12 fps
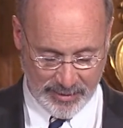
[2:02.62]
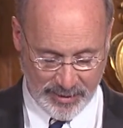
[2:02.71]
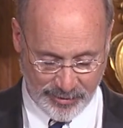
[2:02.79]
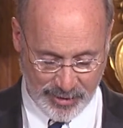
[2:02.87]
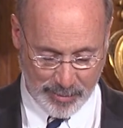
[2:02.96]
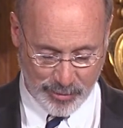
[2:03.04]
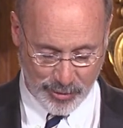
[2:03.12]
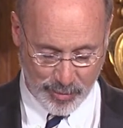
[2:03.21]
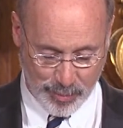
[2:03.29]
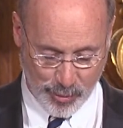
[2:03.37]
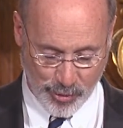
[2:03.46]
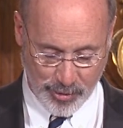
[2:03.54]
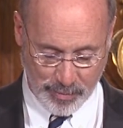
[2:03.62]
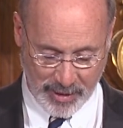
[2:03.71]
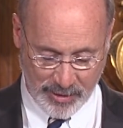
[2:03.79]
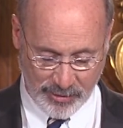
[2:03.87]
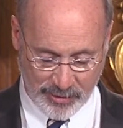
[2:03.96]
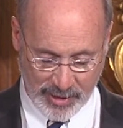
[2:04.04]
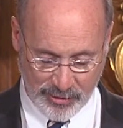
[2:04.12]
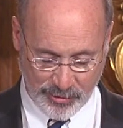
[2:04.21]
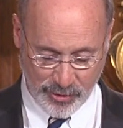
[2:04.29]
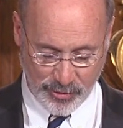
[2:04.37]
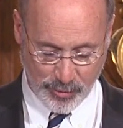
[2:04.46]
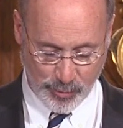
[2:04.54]
These steps are important because they
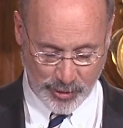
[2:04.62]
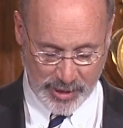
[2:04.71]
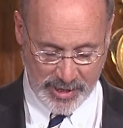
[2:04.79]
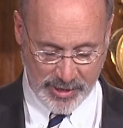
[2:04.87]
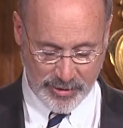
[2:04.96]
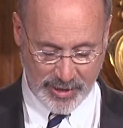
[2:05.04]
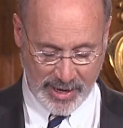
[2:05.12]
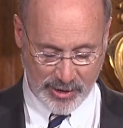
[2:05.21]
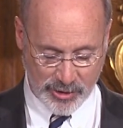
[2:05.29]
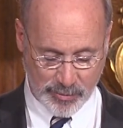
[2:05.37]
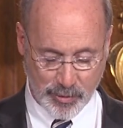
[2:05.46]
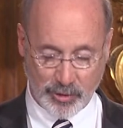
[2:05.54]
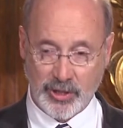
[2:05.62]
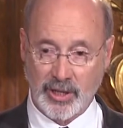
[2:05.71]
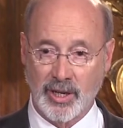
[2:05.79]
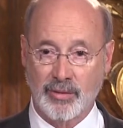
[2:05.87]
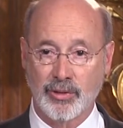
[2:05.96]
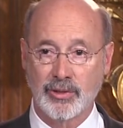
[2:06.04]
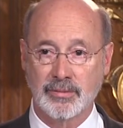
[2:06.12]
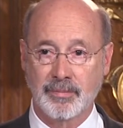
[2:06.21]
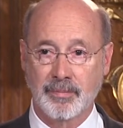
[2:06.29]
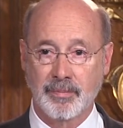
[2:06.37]
show that we're here in Harrisburg to govern,